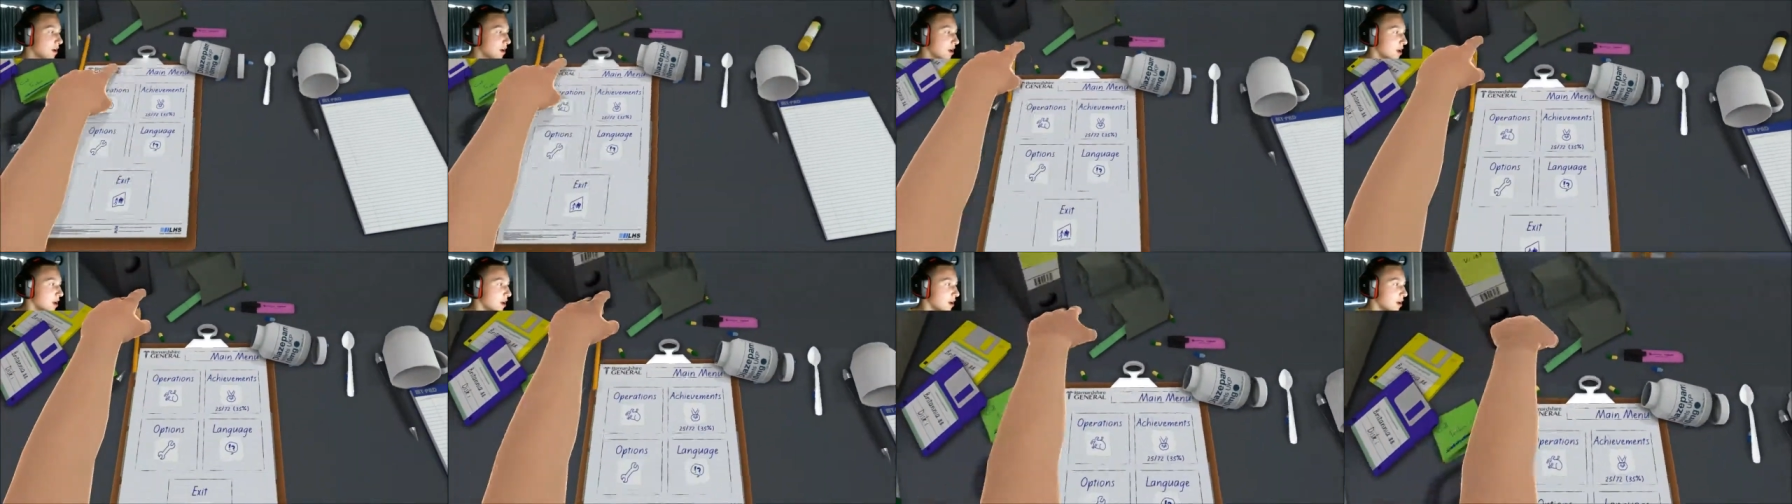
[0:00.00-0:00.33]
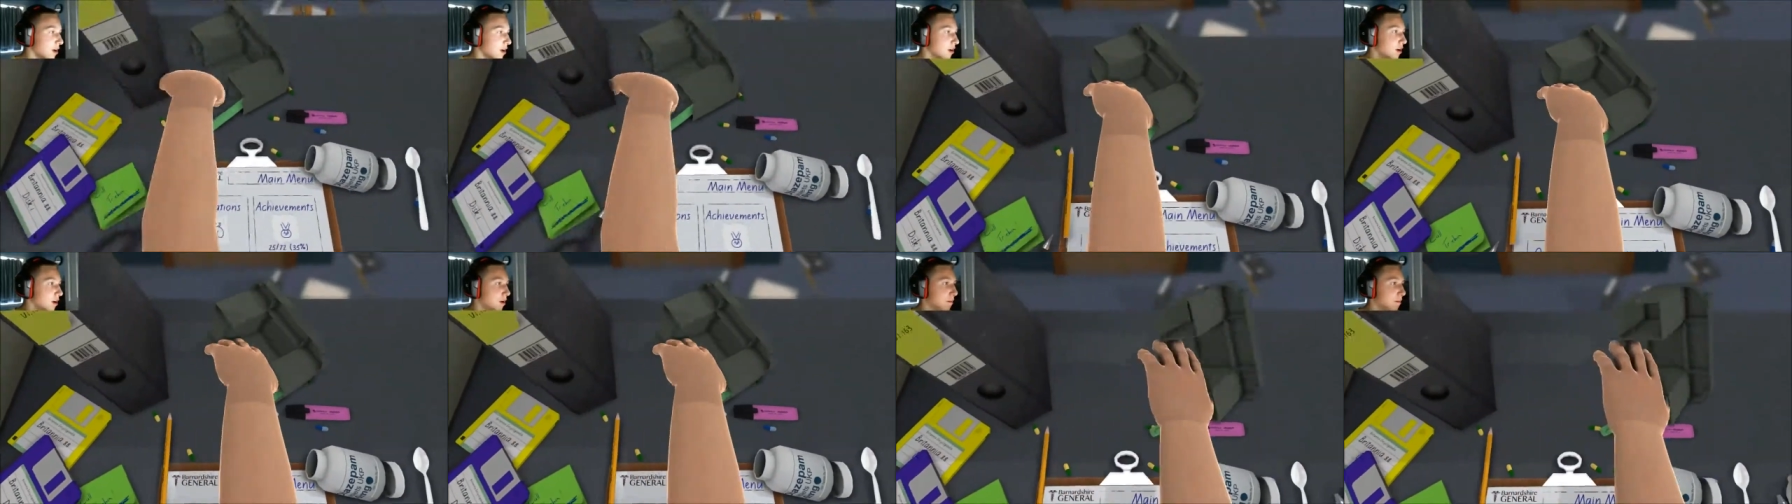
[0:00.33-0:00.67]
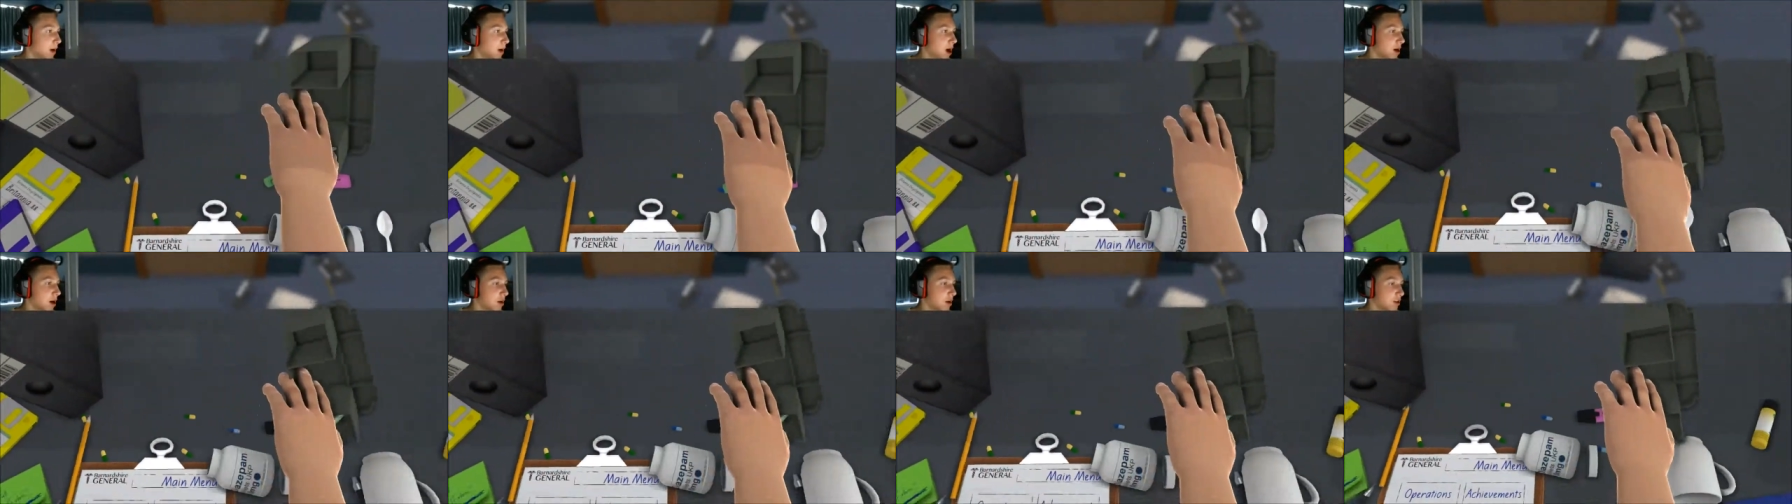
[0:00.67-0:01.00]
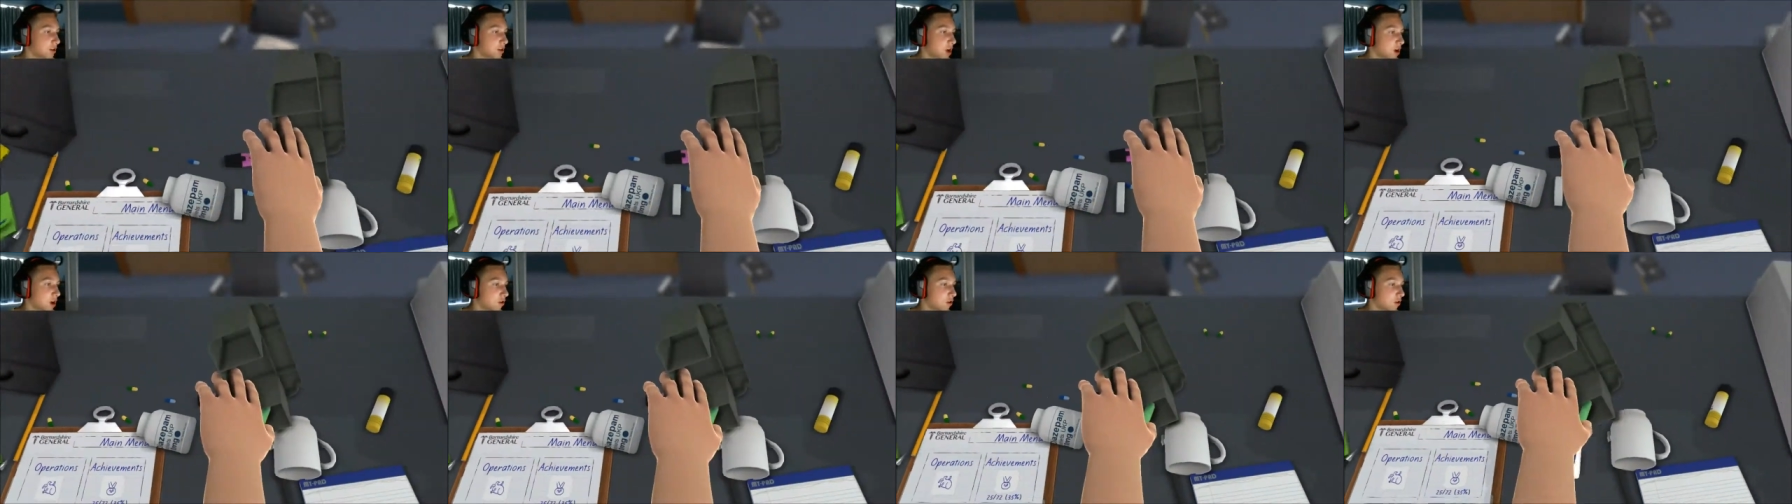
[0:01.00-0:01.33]
here.
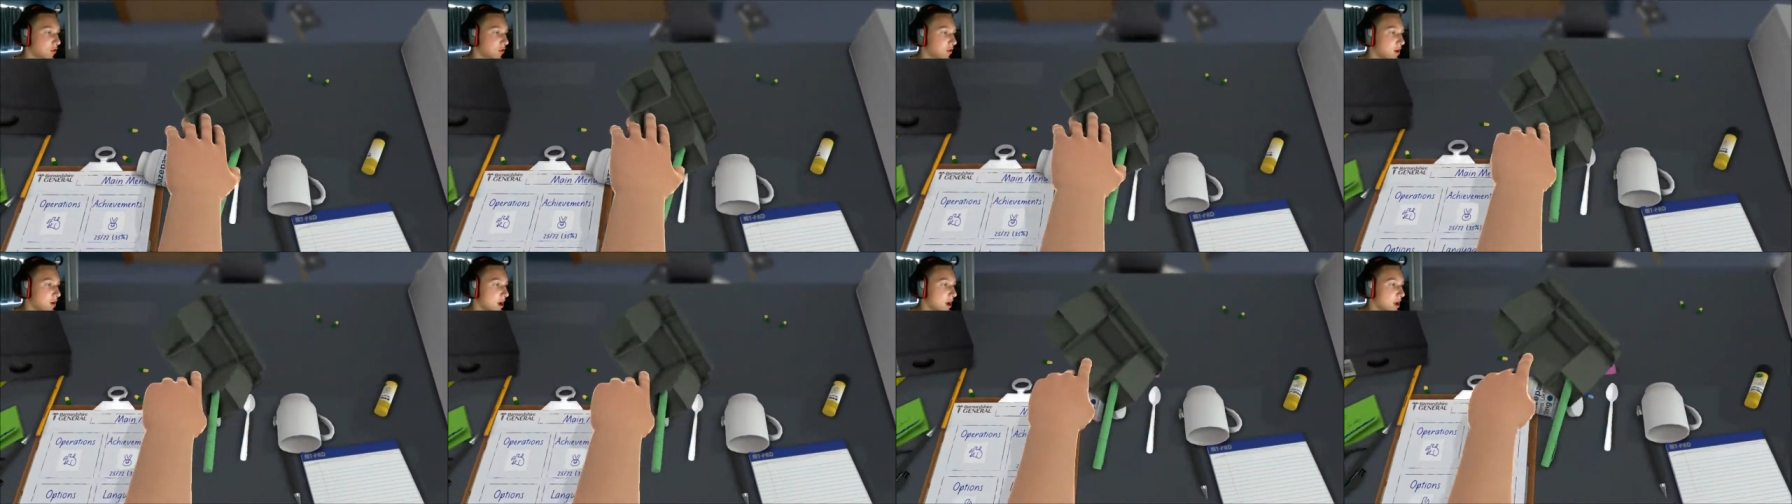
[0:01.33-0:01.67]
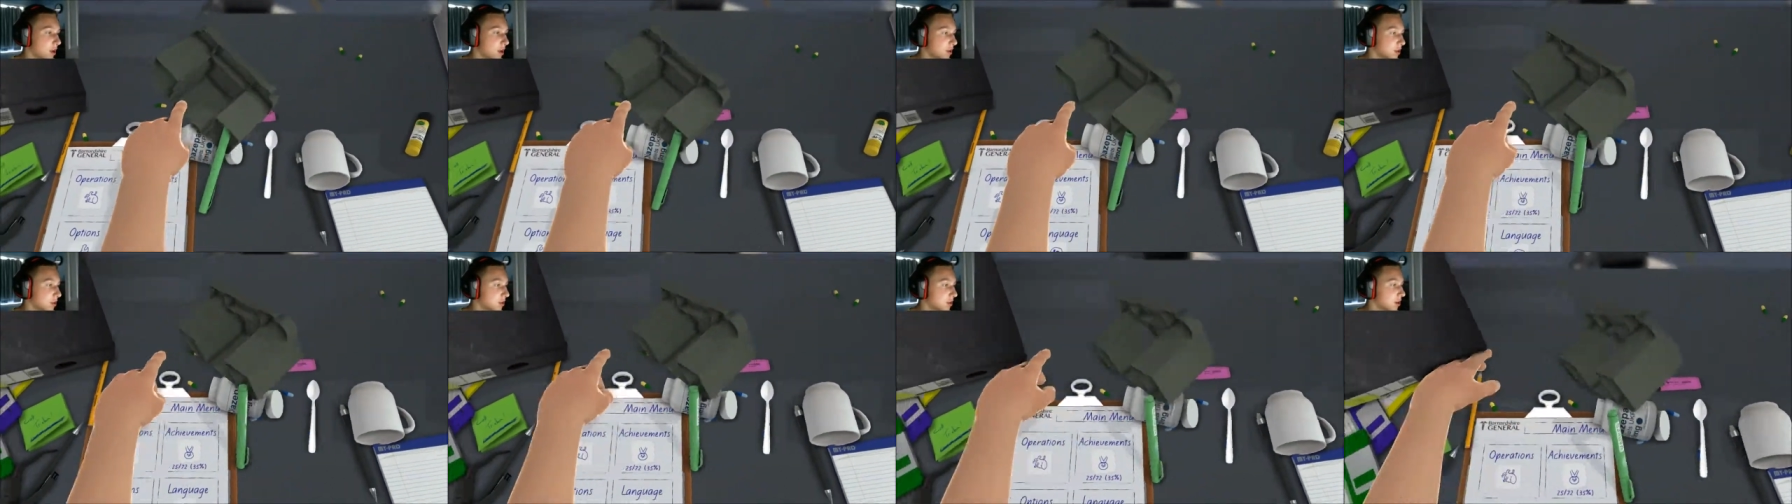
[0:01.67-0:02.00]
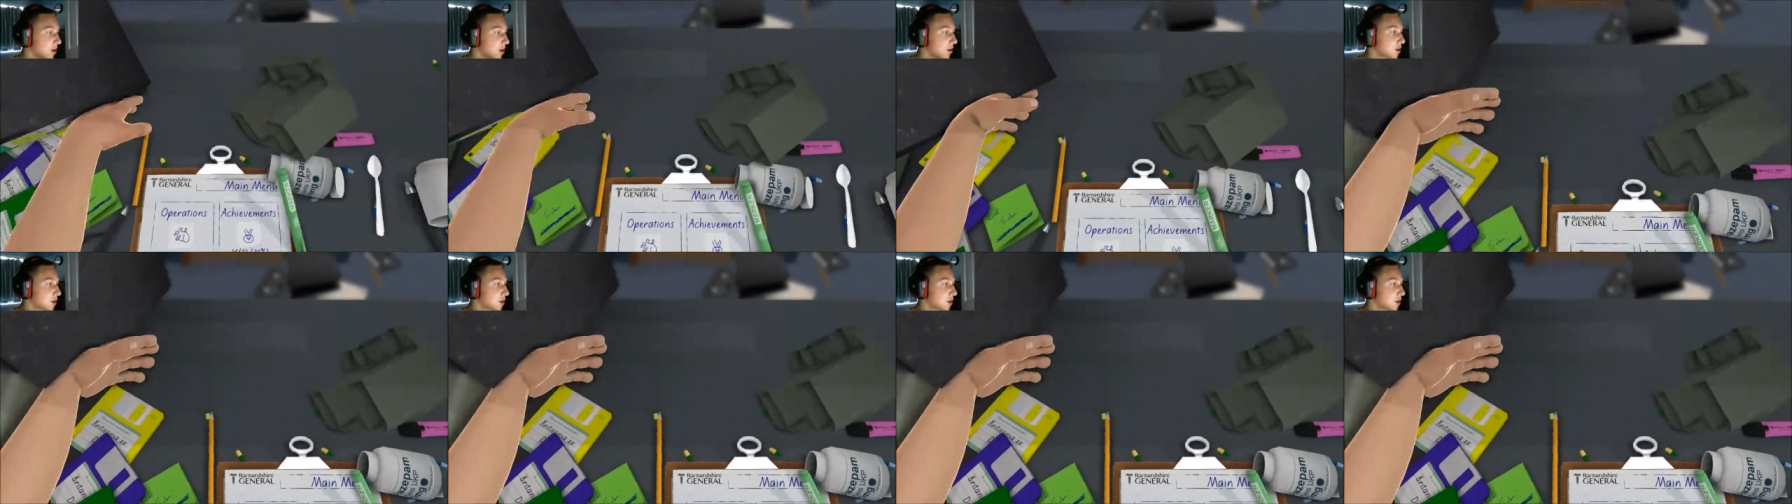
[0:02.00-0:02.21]
Parties are great.